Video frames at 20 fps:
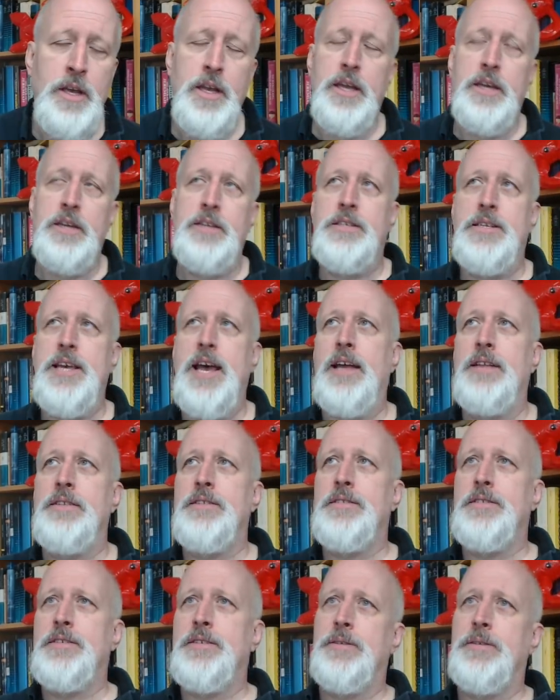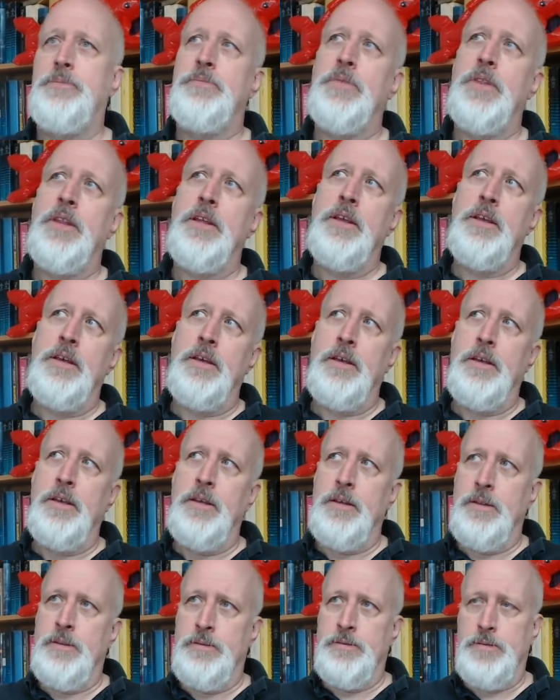In a sense,
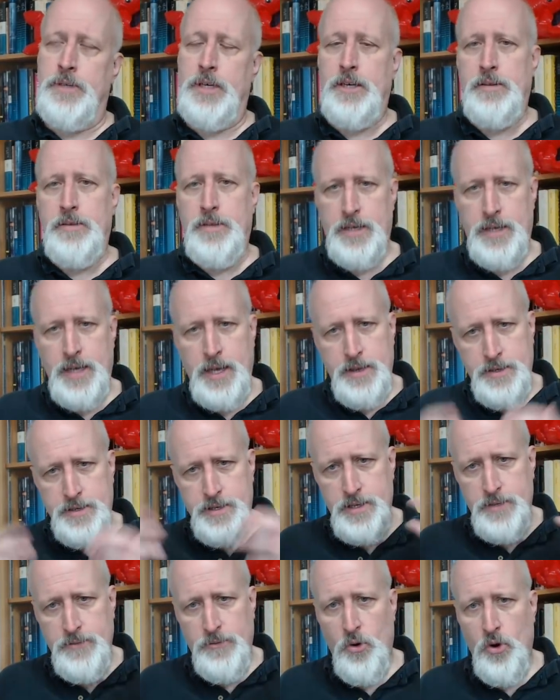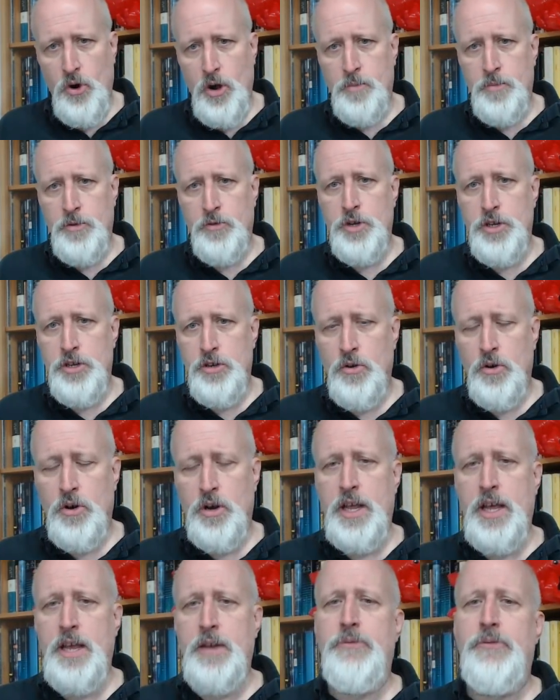well, again, this is formed. When you were
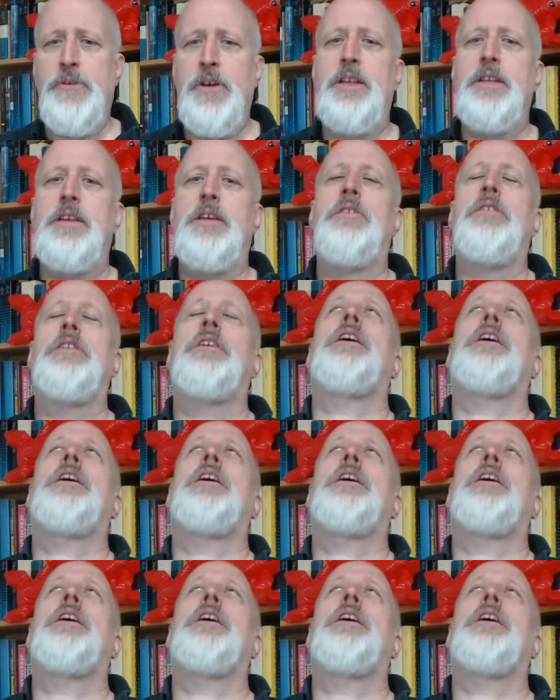an infant, you know, you